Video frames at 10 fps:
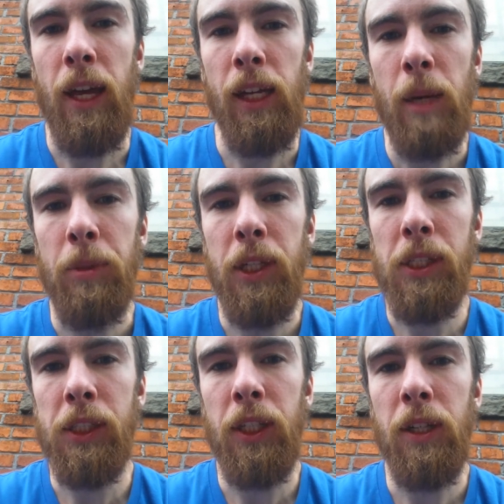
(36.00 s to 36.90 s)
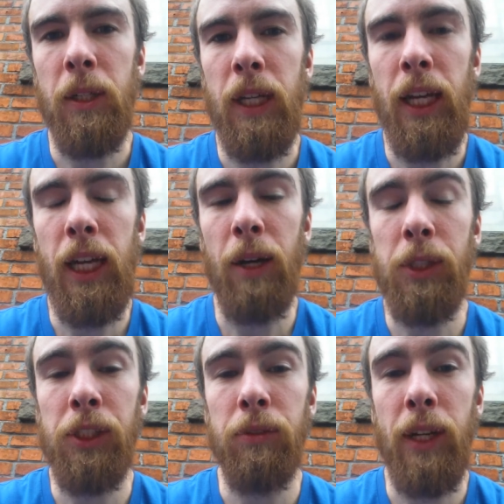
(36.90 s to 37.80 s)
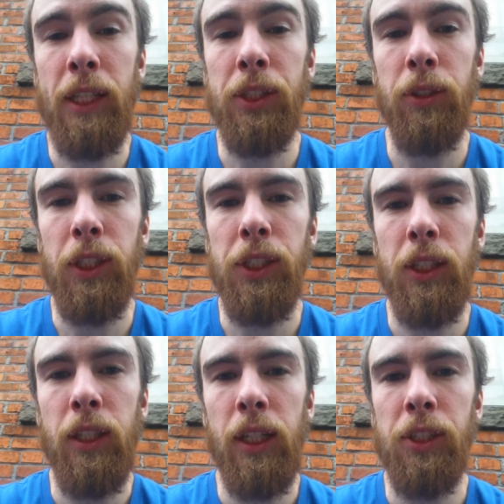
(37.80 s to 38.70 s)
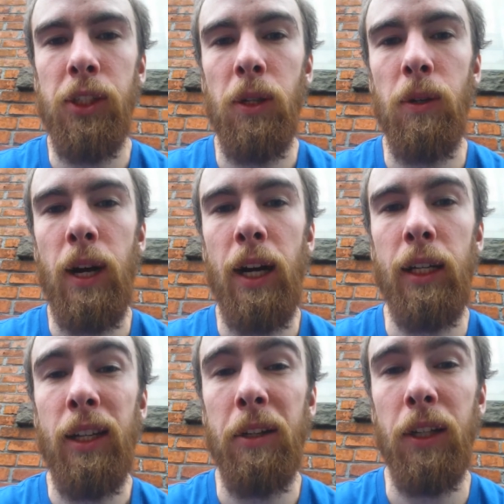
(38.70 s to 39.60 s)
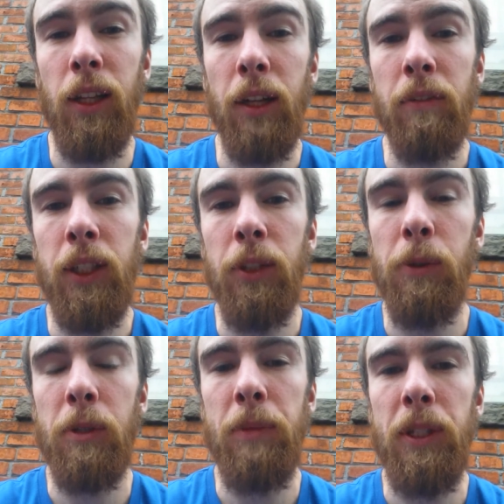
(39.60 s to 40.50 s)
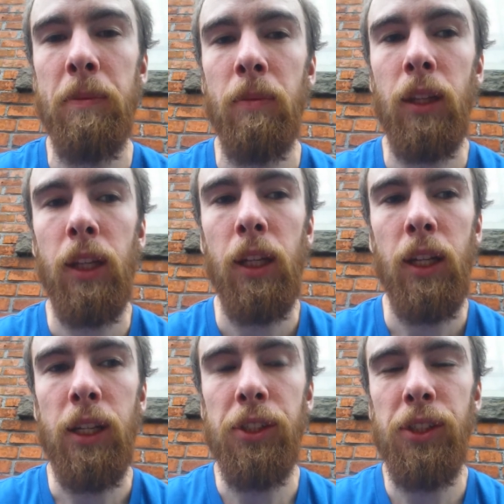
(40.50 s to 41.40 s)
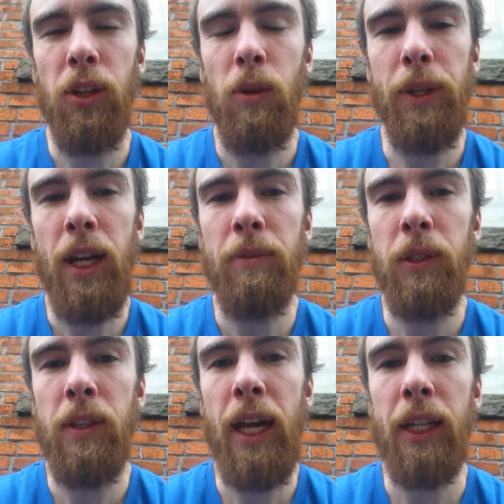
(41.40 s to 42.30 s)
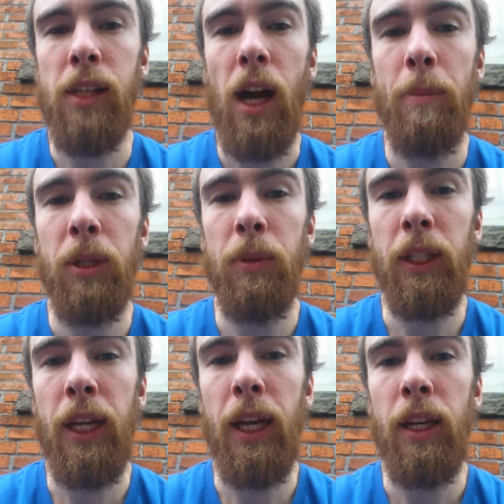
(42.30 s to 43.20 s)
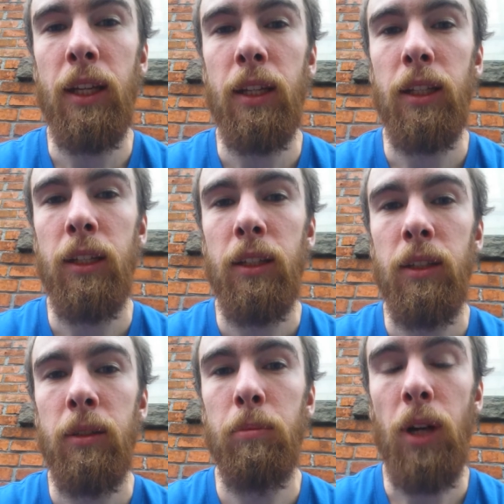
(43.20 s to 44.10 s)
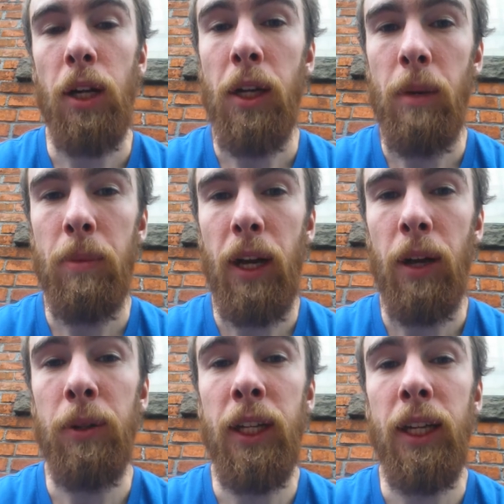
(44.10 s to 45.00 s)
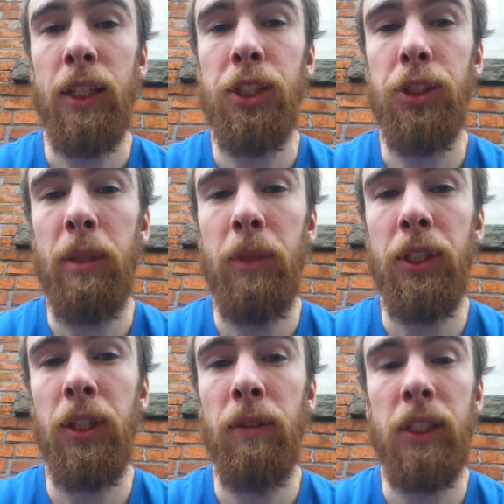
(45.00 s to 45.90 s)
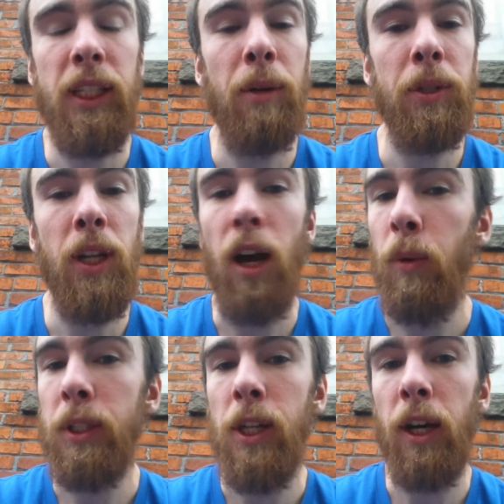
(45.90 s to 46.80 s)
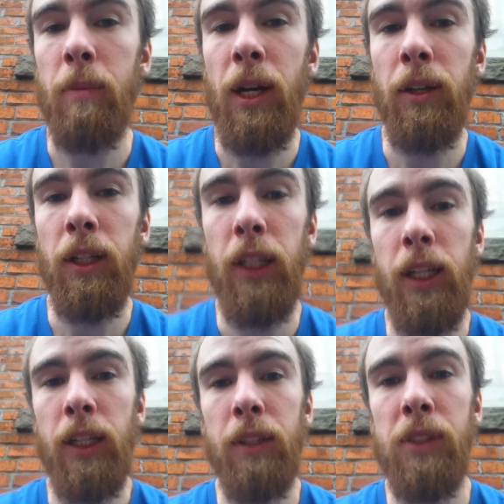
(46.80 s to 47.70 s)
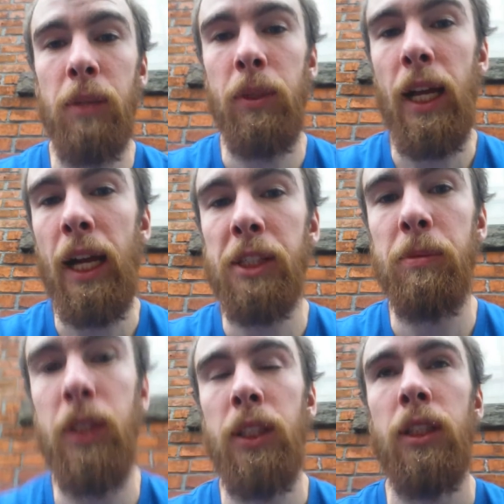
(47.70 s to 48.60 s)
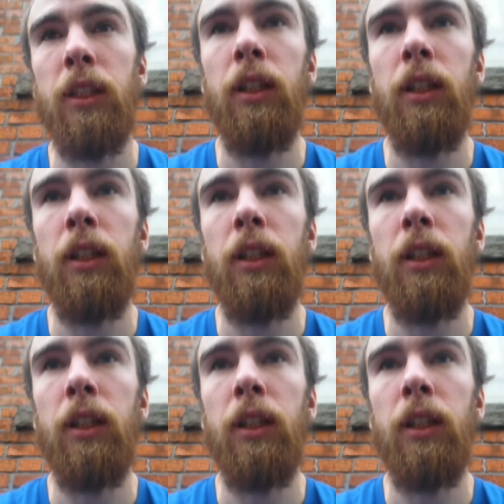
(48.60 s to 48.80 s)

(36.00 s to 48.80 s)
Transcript: a couple years ago, and I was raised Christian, and so I carried a lot of guilt with me. And so whenever that topic would get brought up, I would get extremely nervous, and I would not want to talk about it. And if someone asked me